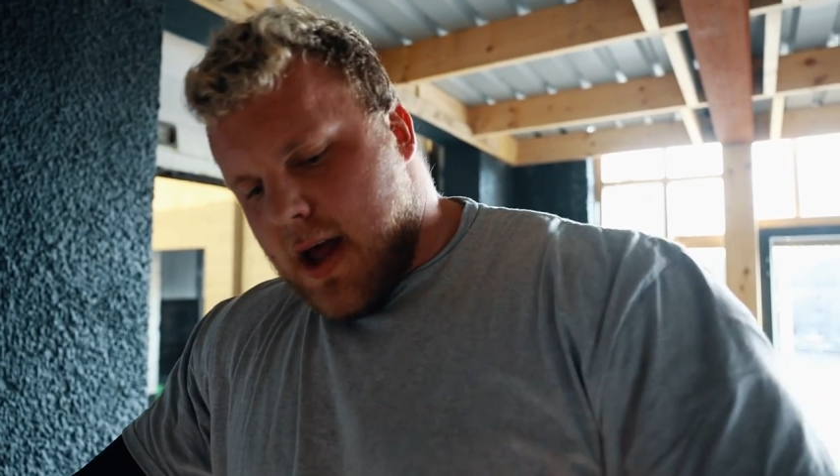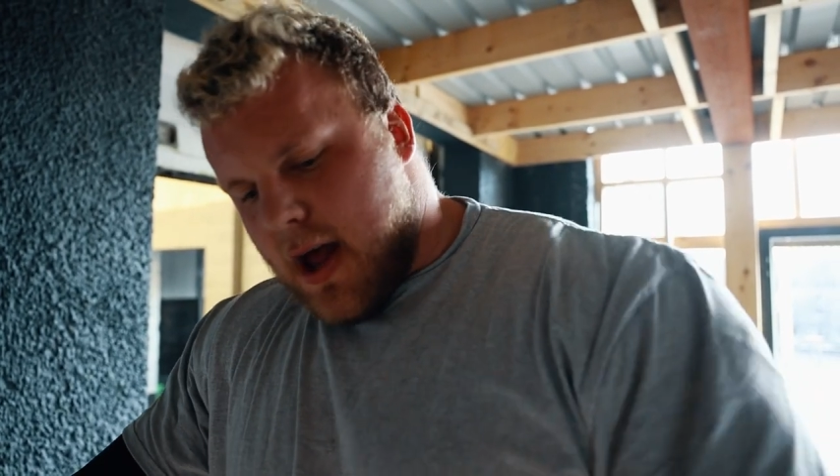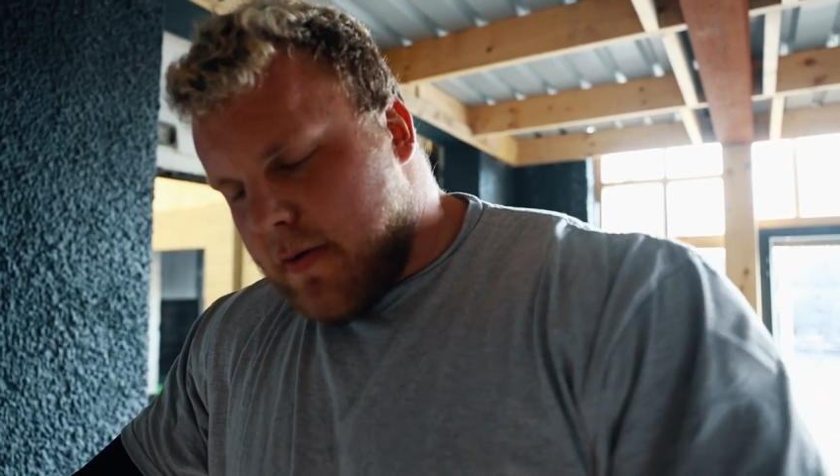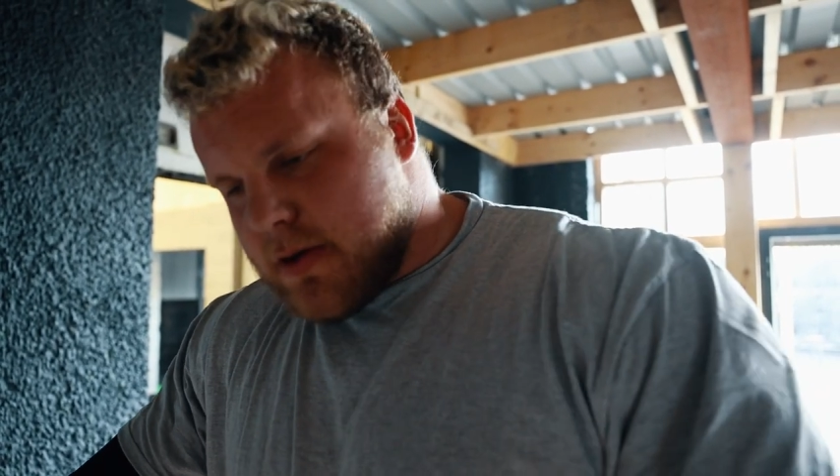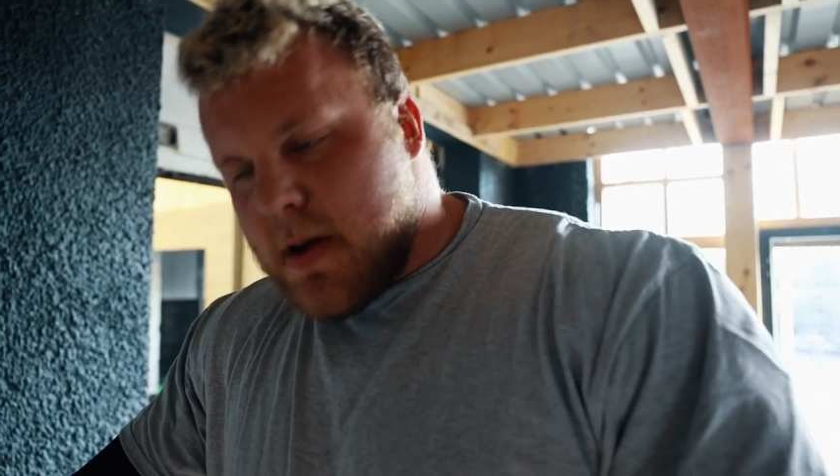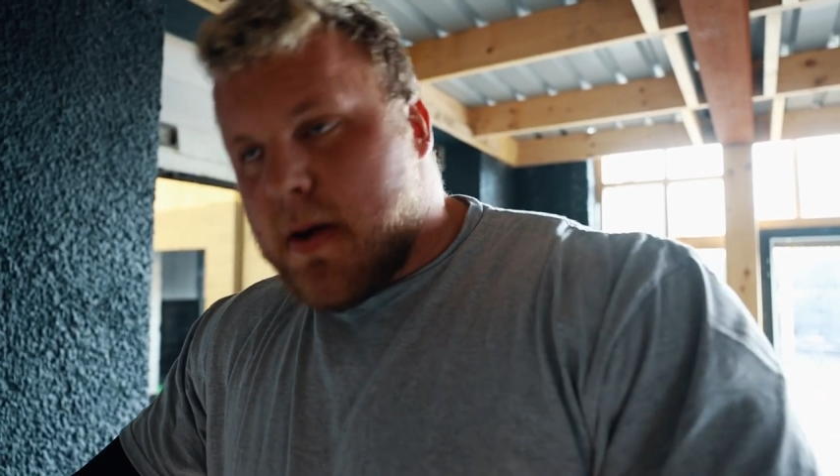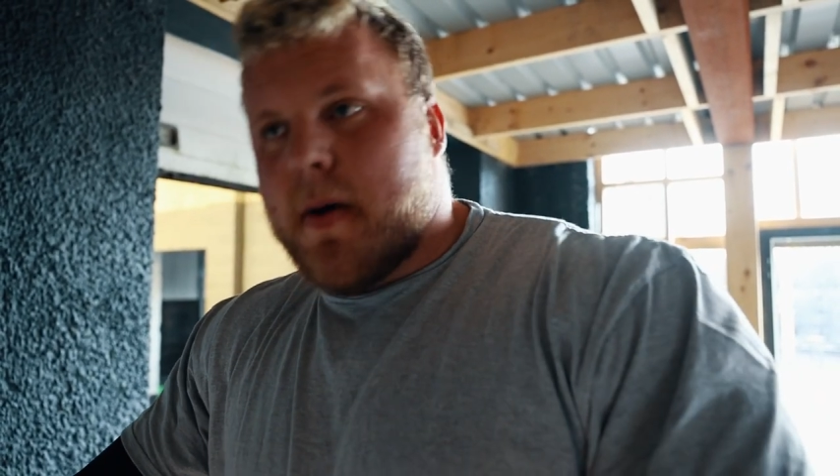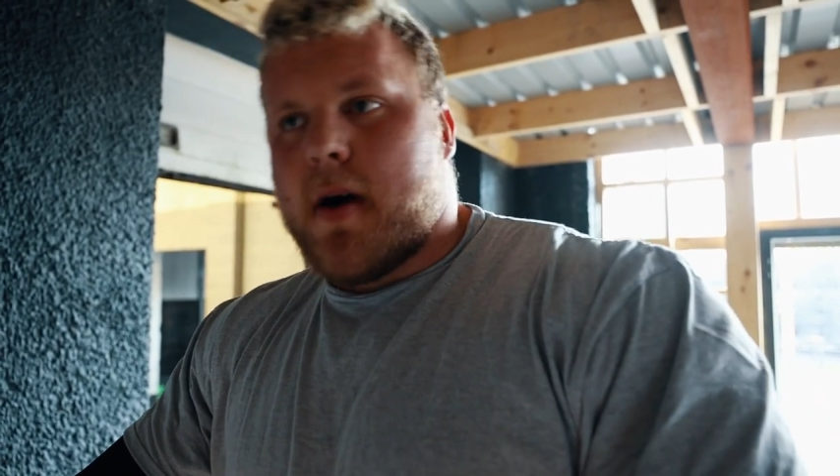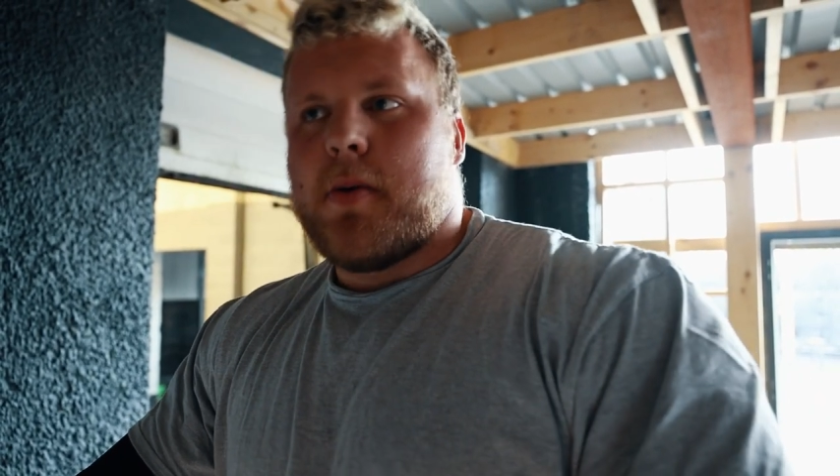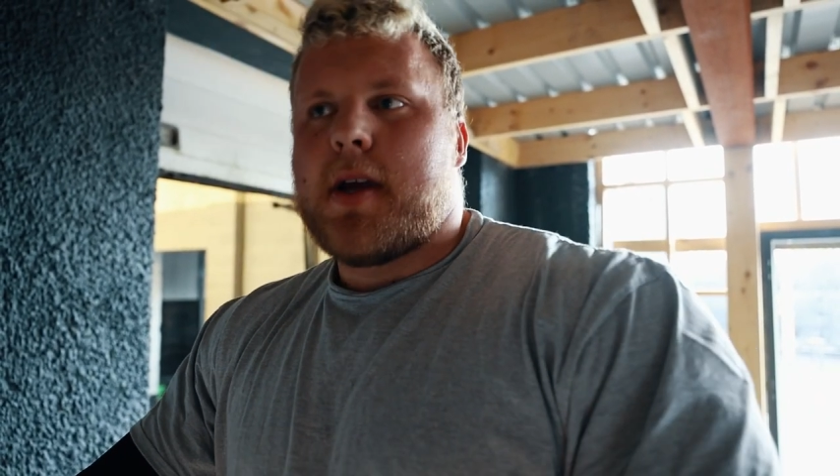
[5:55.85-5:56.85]
I was maybe
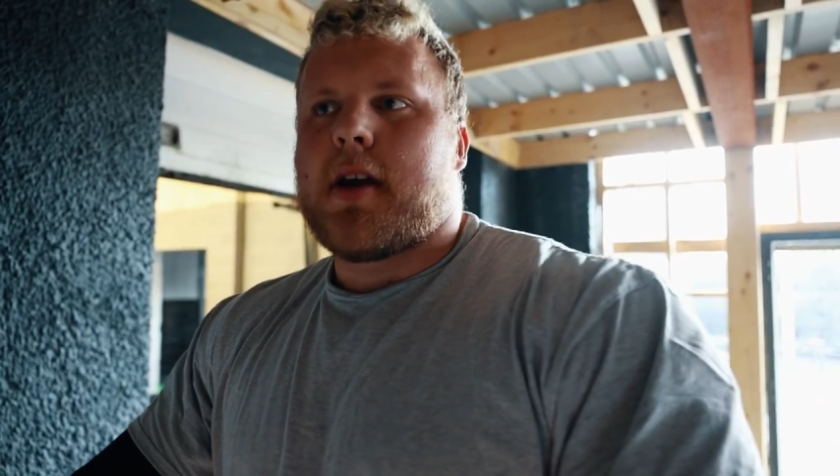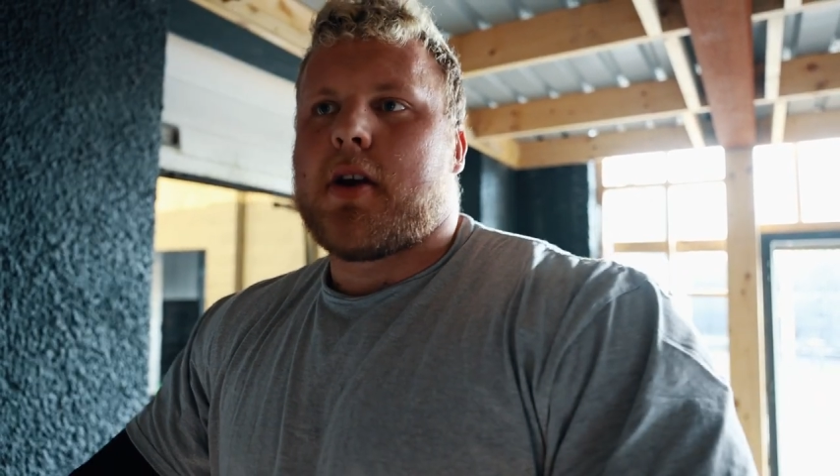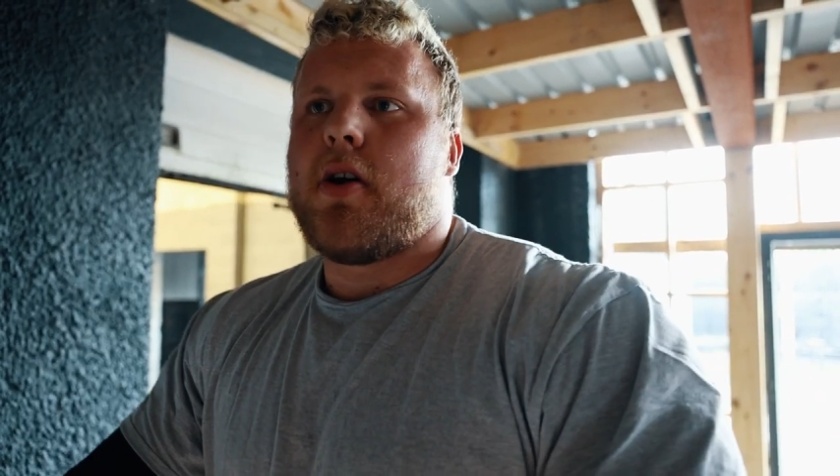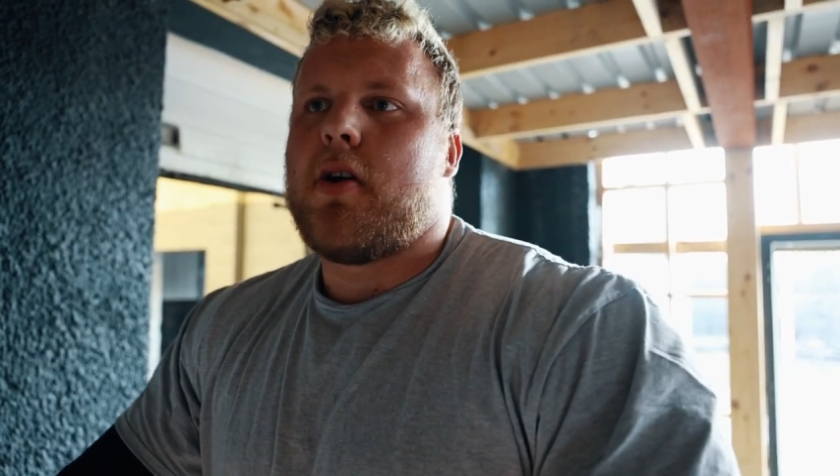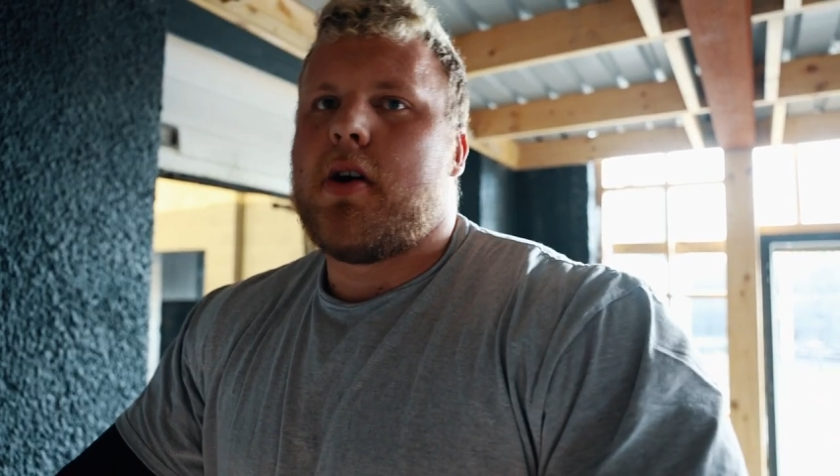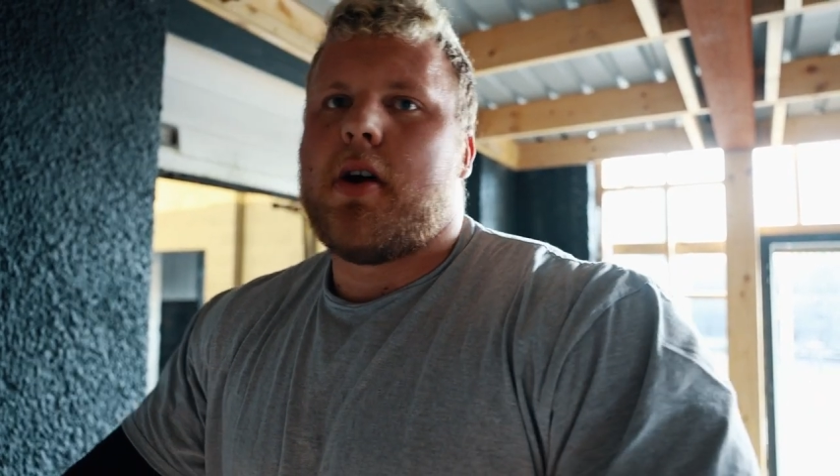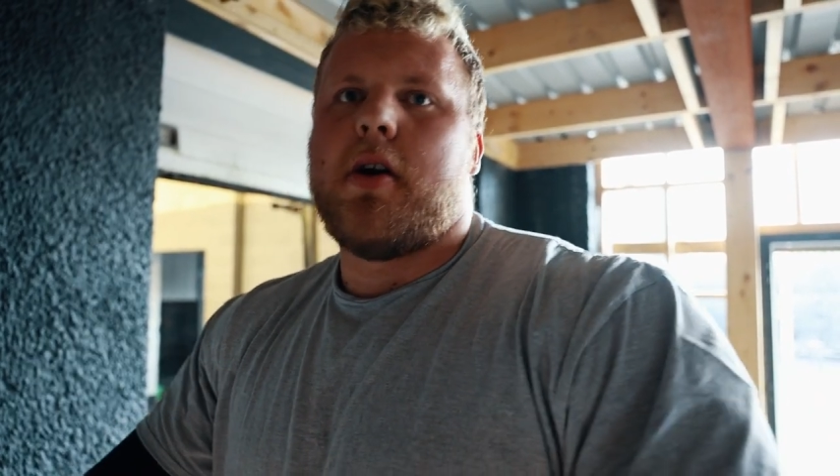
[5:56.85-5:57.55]
about a week ago.